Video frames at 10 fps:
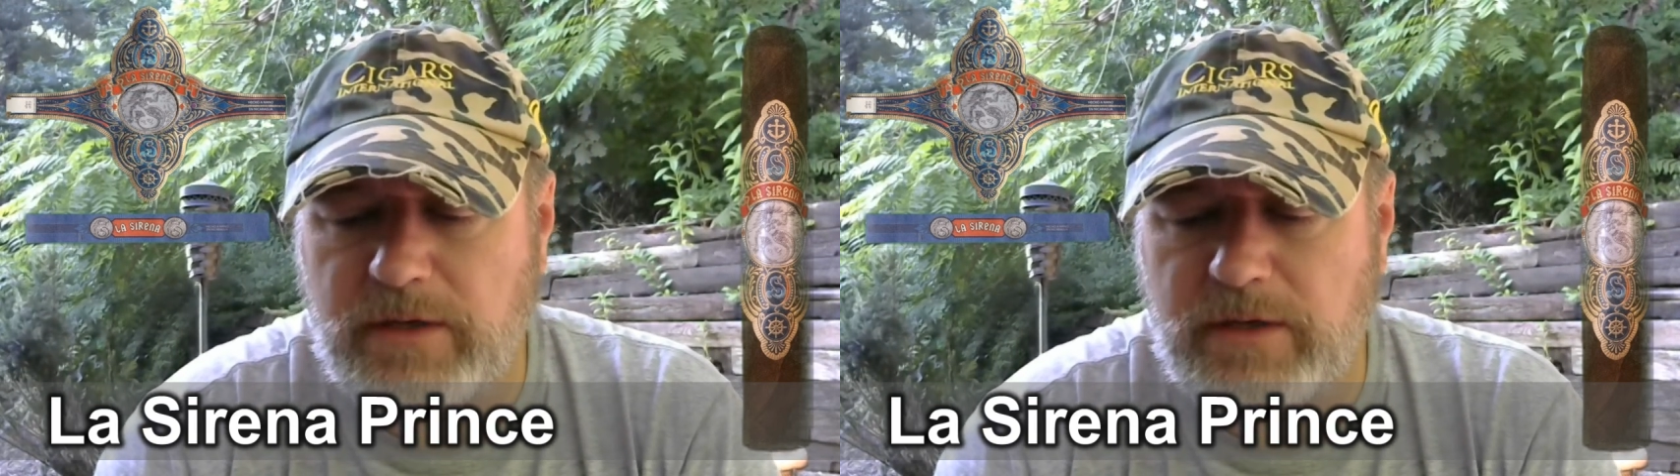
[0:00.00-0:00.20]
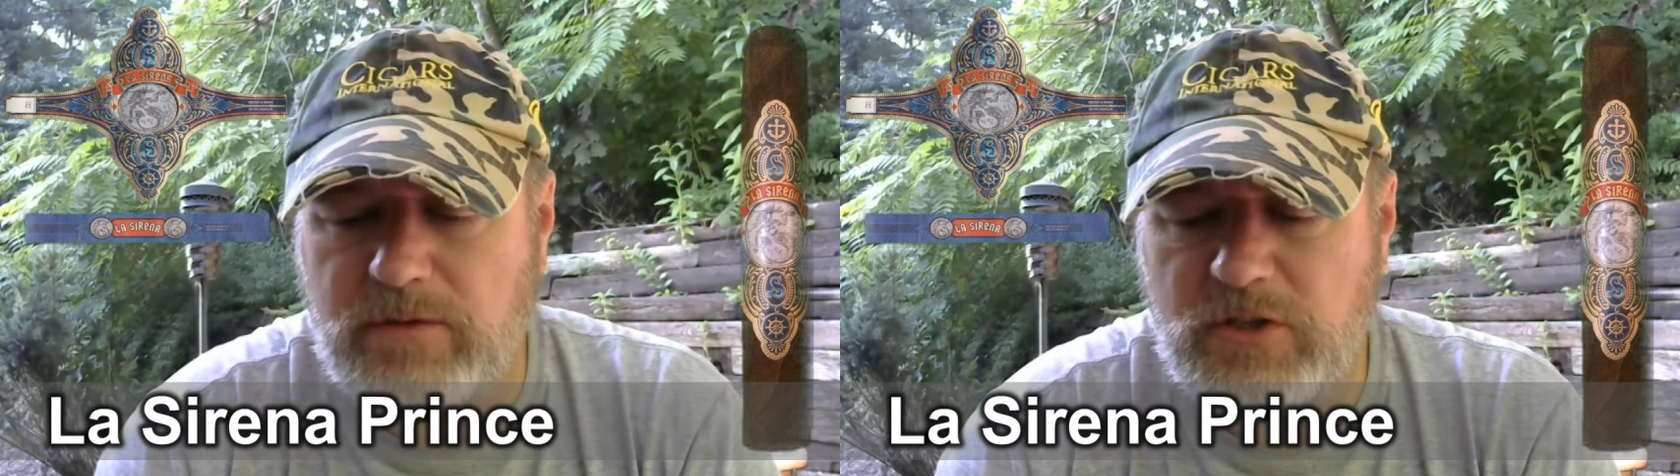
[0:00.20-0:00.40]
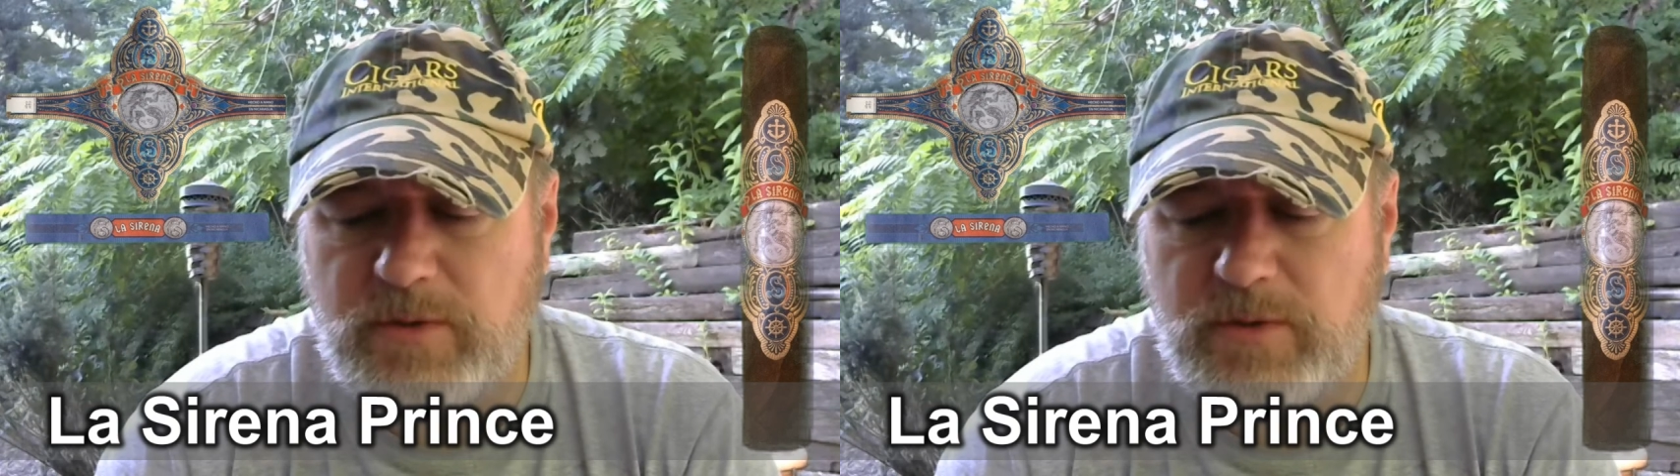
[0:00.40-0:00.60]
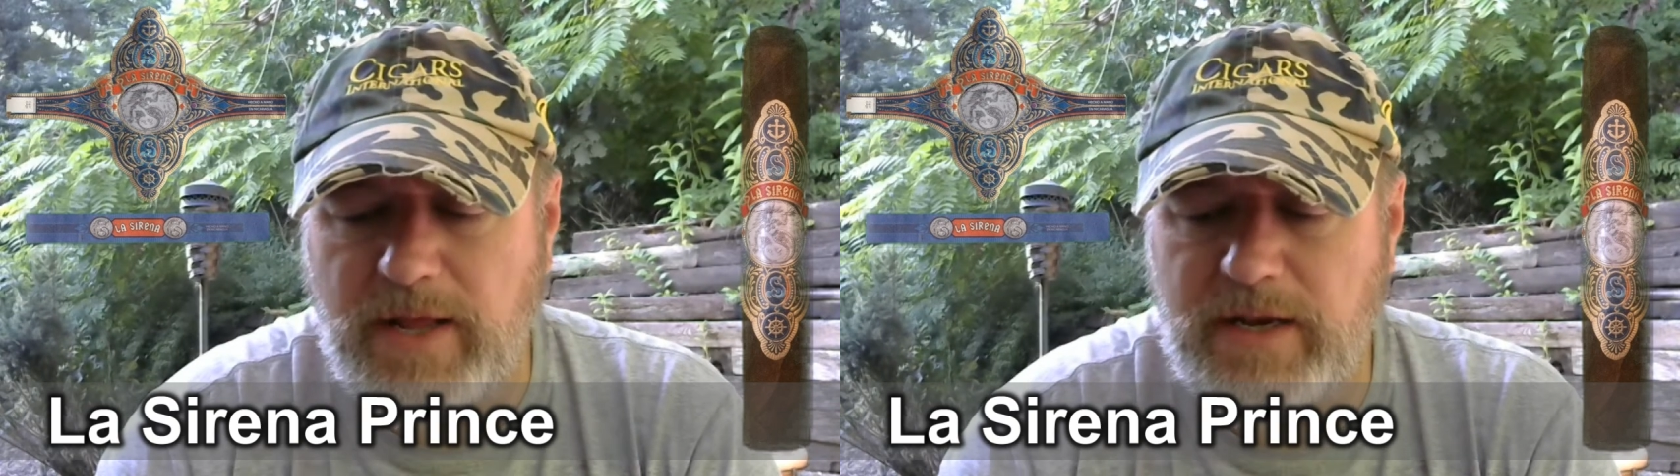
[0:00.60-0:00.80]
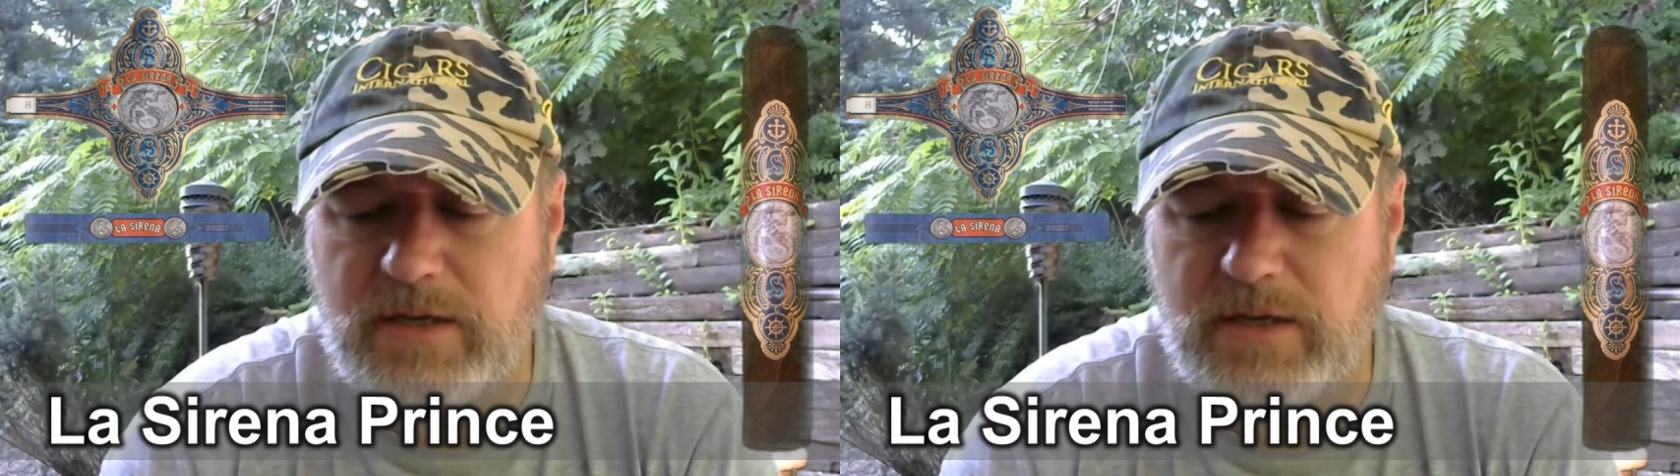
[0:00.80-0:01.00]
just with a
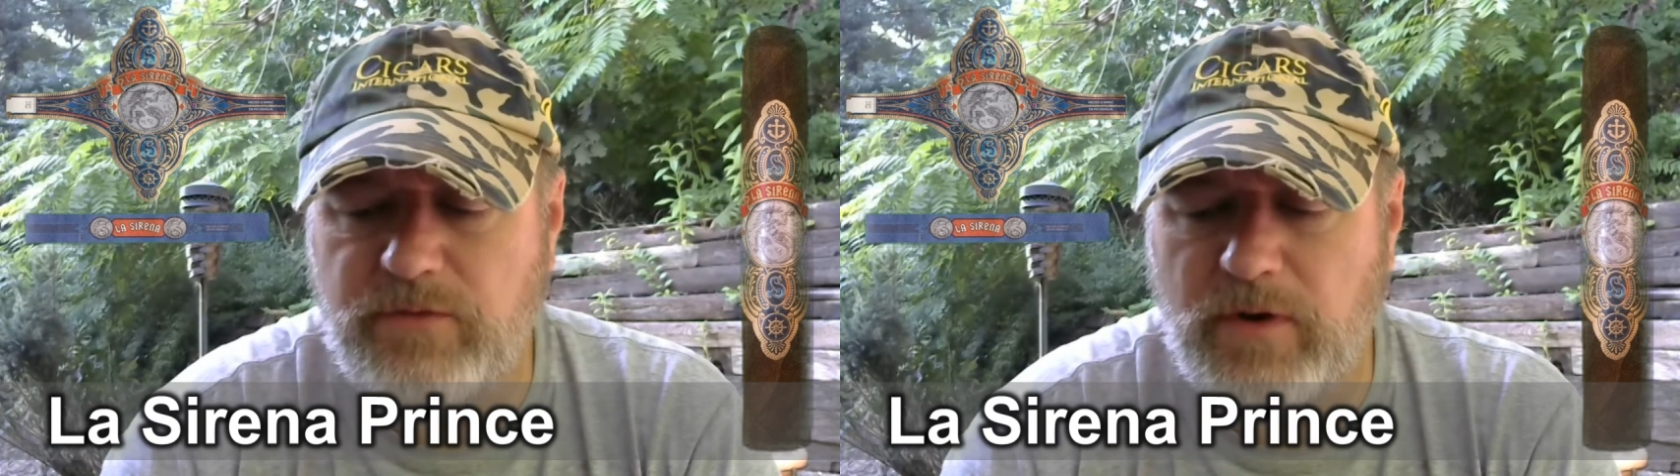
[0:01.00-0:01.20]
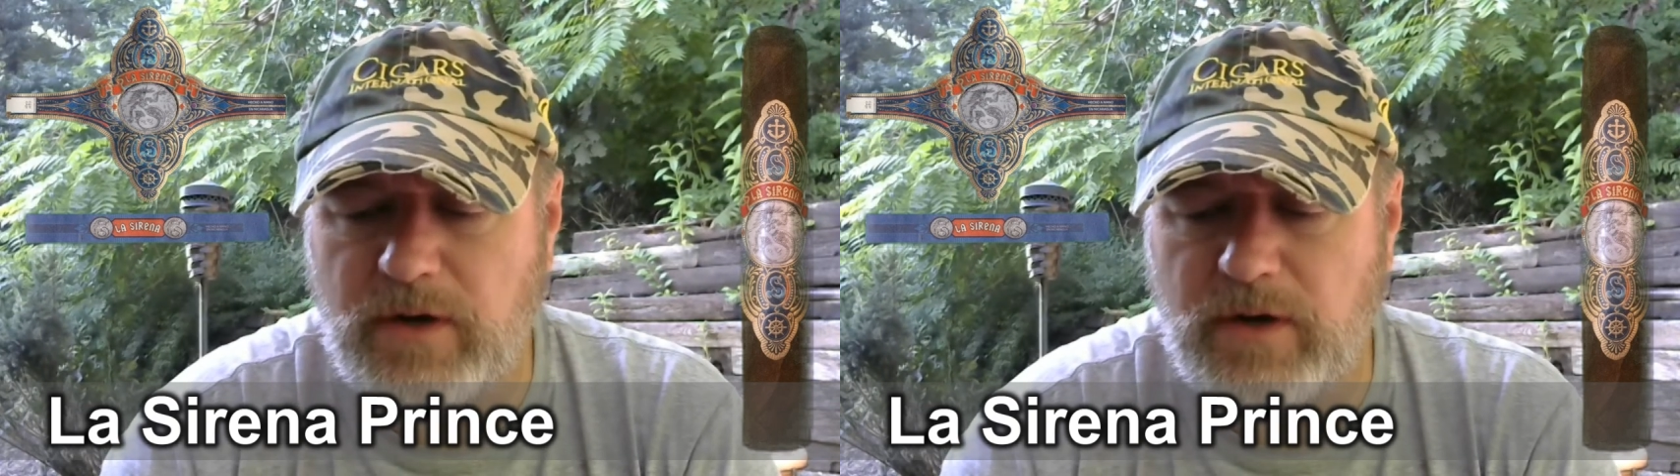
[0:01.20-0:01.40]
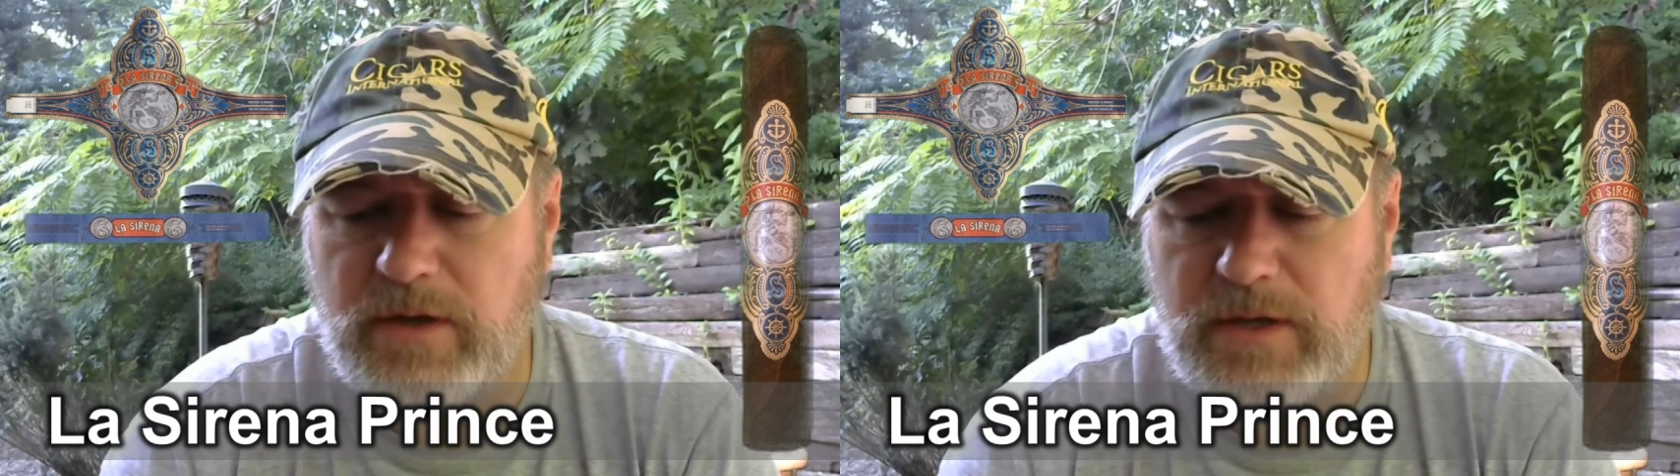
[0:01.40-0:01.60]
hint of a